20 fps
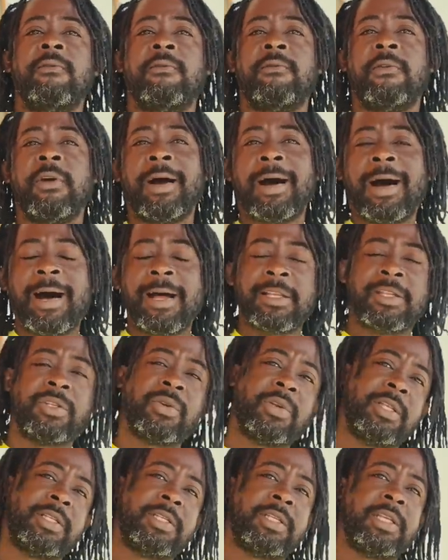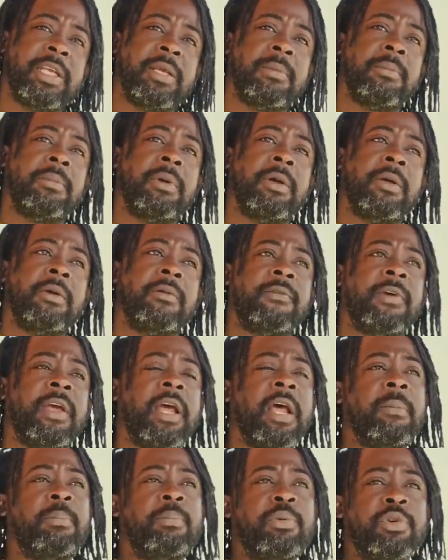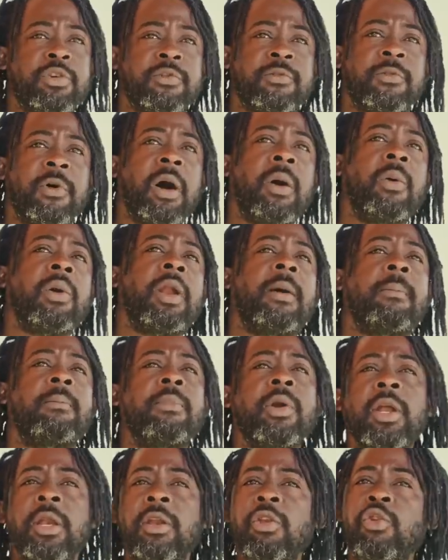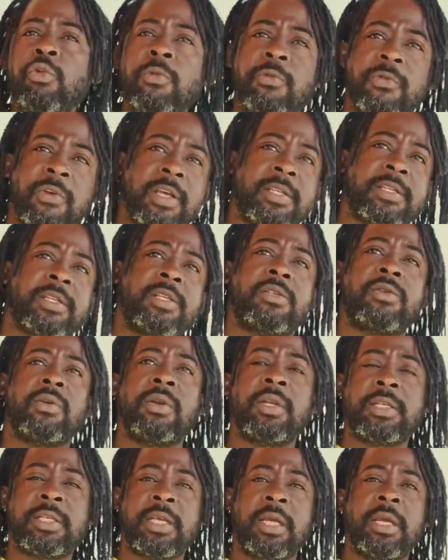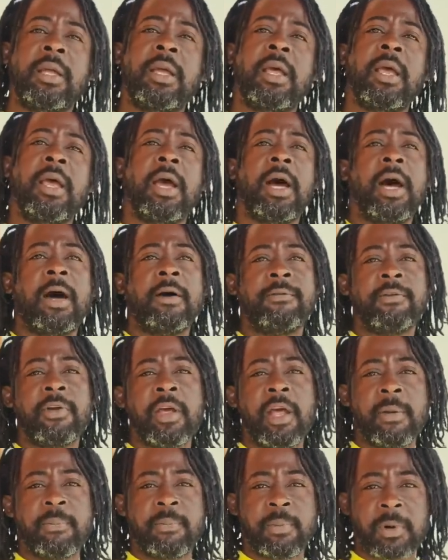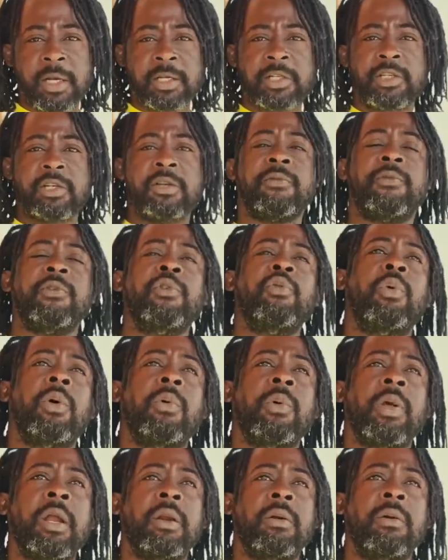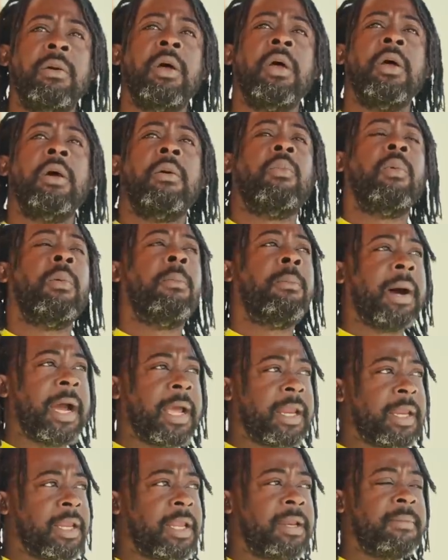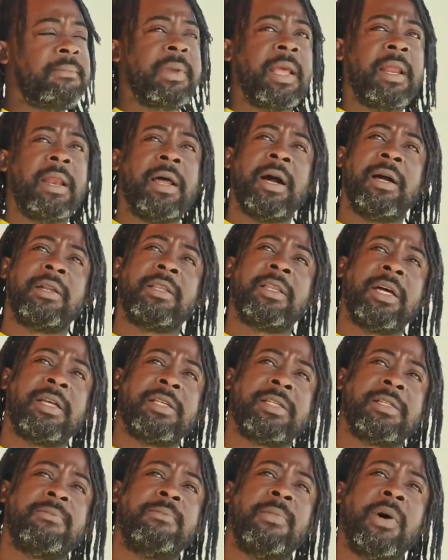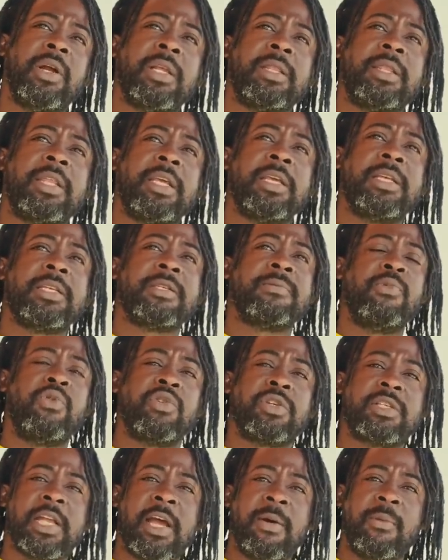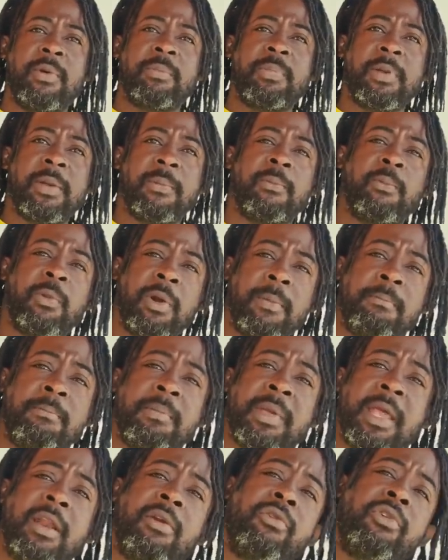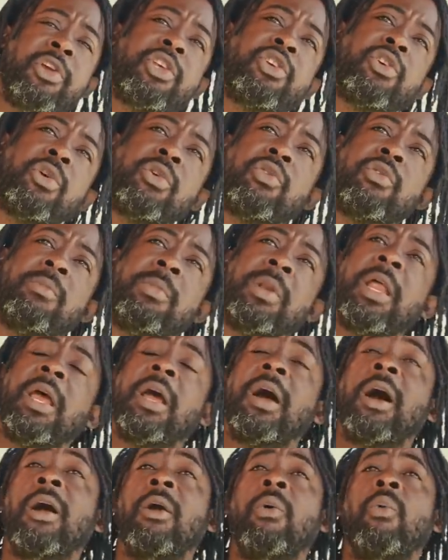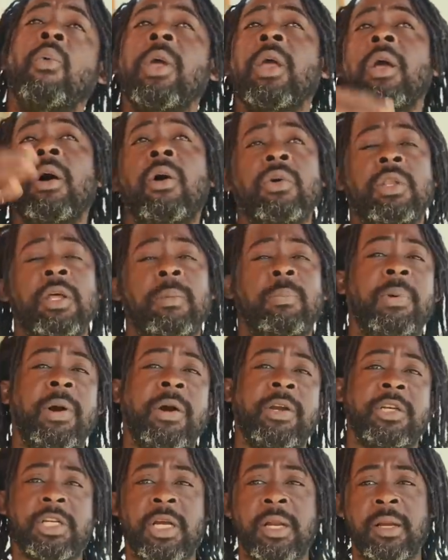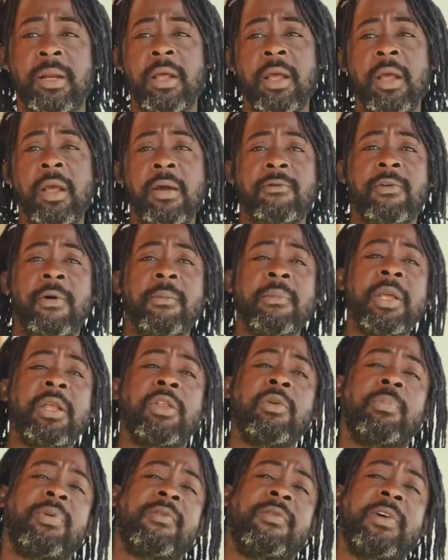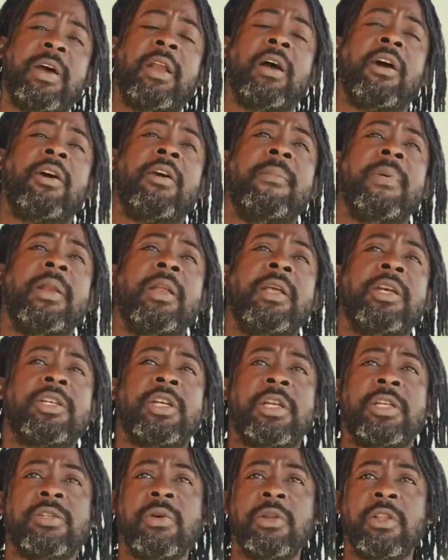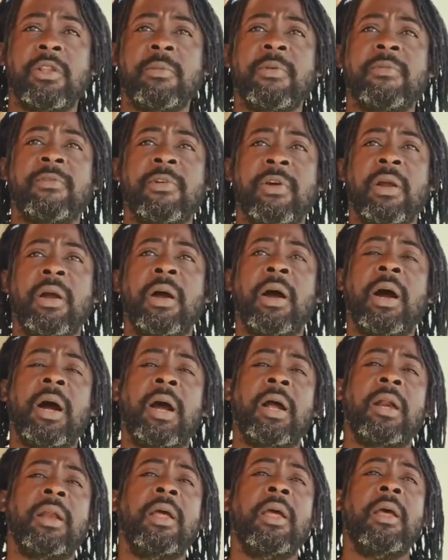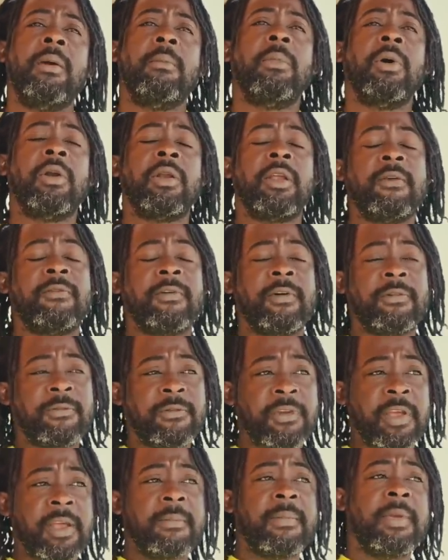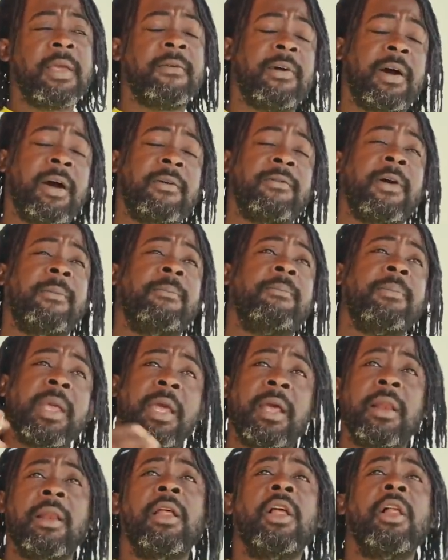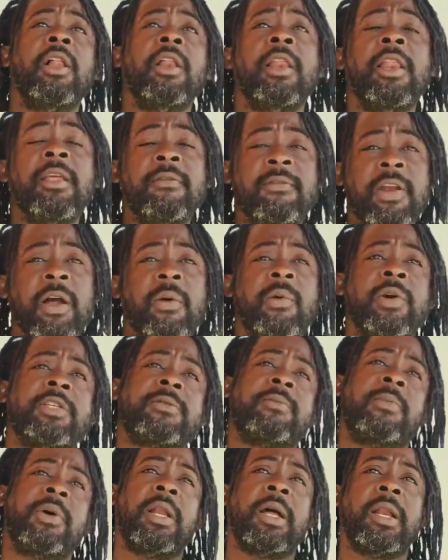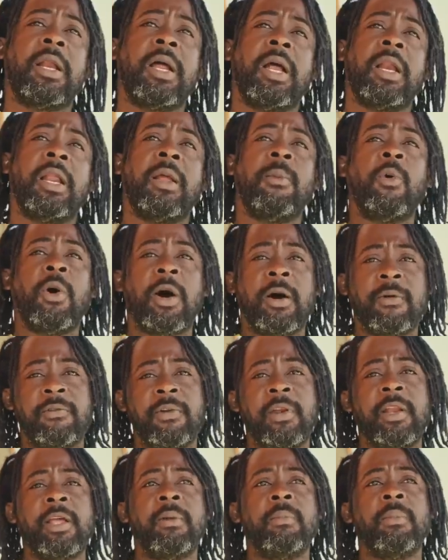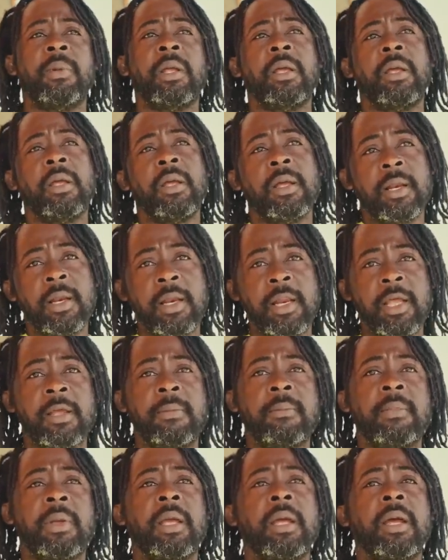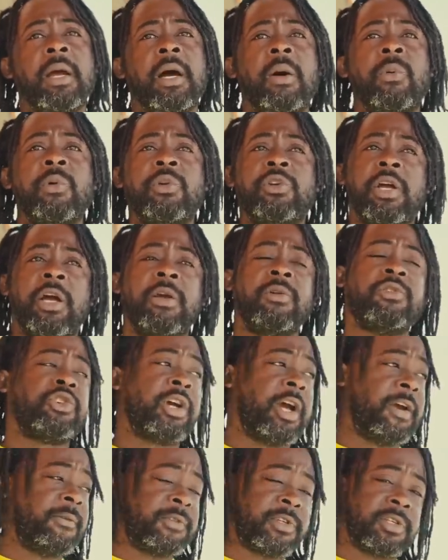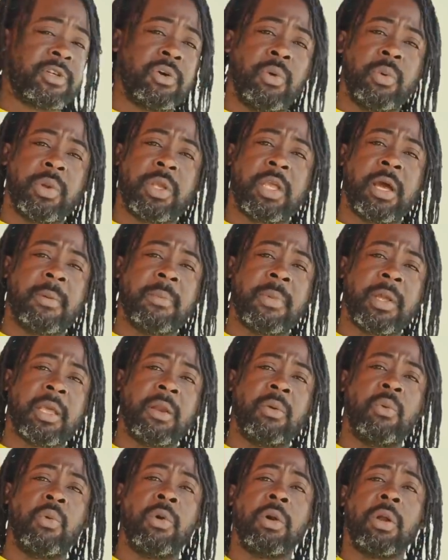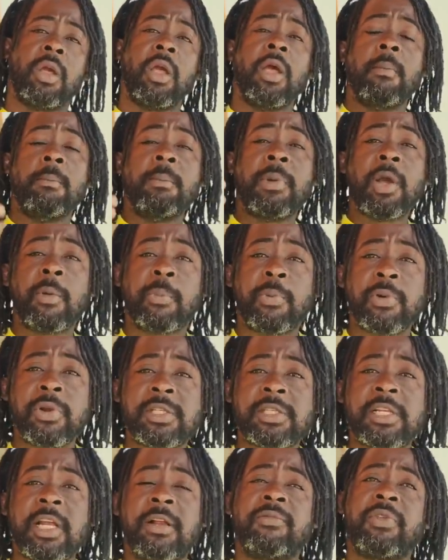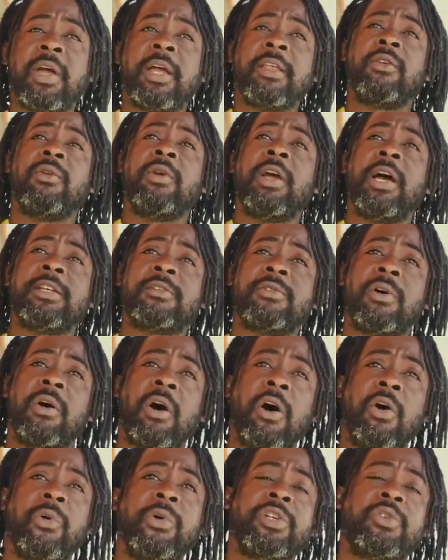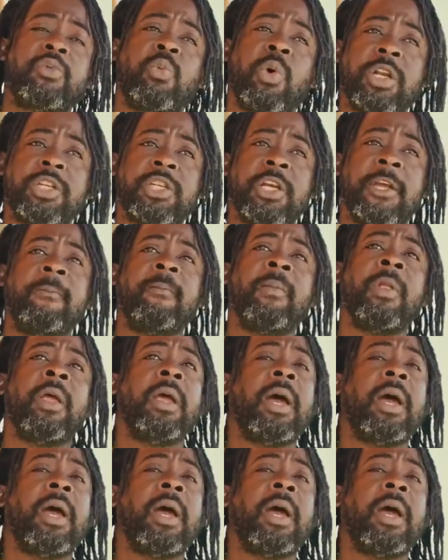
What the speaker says: to add to the team to help push forward and bring new faces to the thing and to help continue to do what we are doing. We might need male actors, but the thing is, most time when people, when male reach out to me, they are way out of passion. For me to provide accommodation is going to be very hard. But if a female, if I have a male living in Westmoreland and they want to link me, I will try to see how we can make it work. Big up on yourself. Thank you guys for always watching.